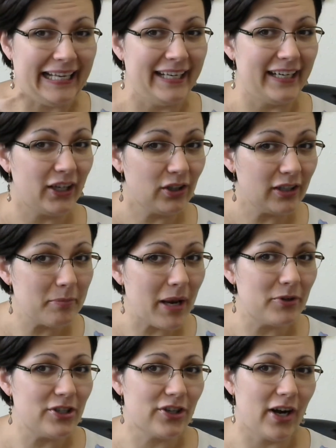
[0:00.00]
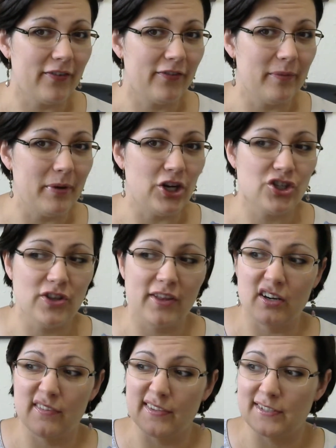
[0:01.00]
Not only memories are affirmation, they
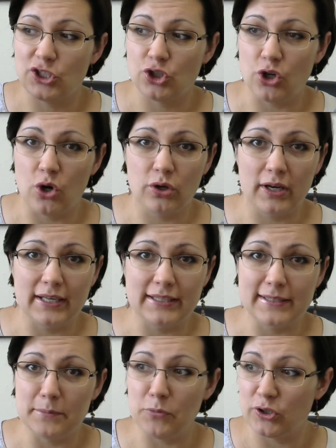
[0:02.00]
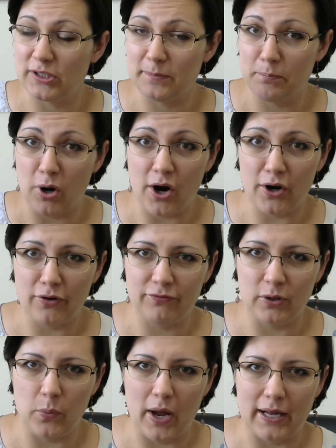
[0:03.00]
are the strongest, the most
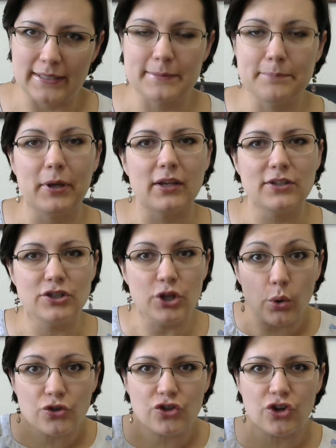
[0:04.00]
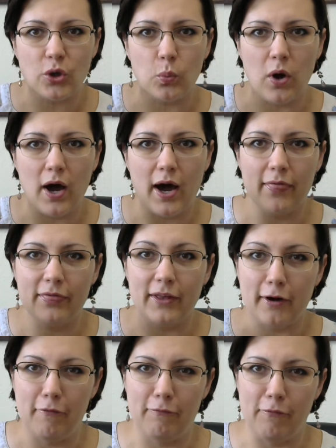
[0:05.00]
powerful ones, because those are the ones that
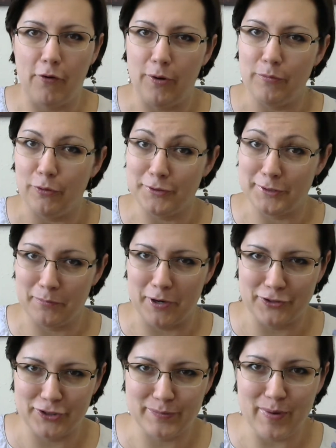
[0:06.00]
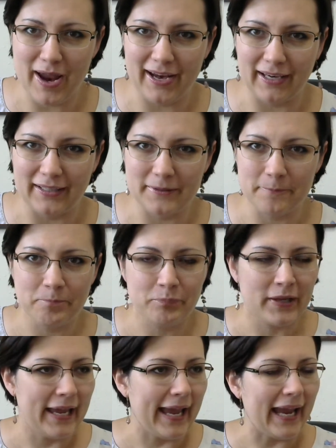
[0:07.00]
affirm our subconscious mind.
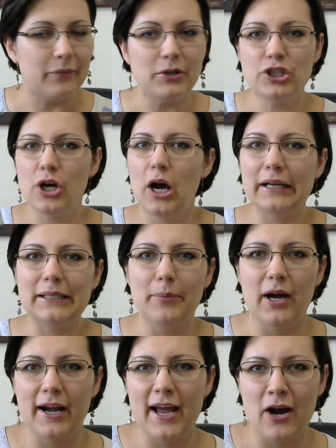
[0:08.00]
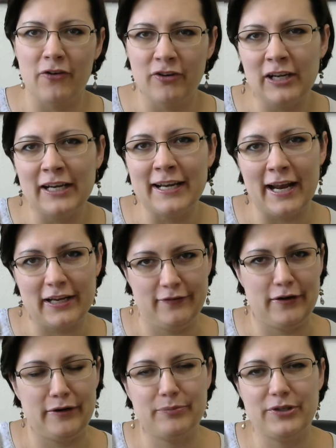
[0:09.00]
And we talked about how really
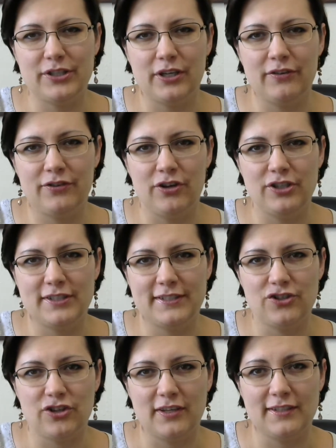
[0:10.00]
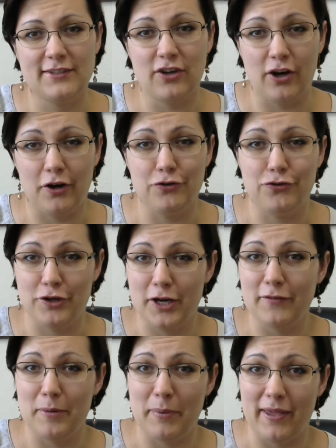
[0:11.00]
95% of your decisions are
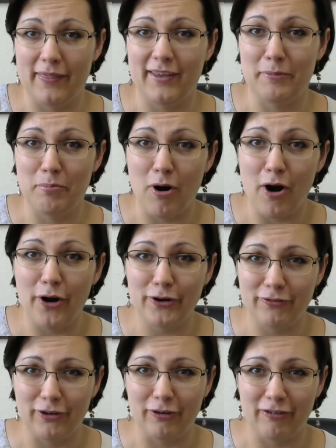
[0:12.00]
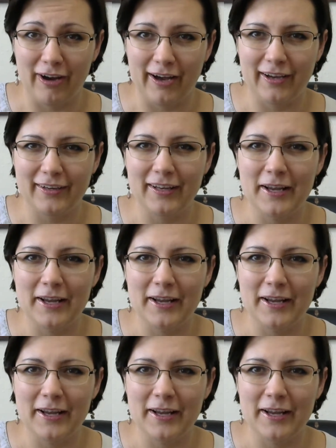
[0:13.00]
driven by that part of you, right?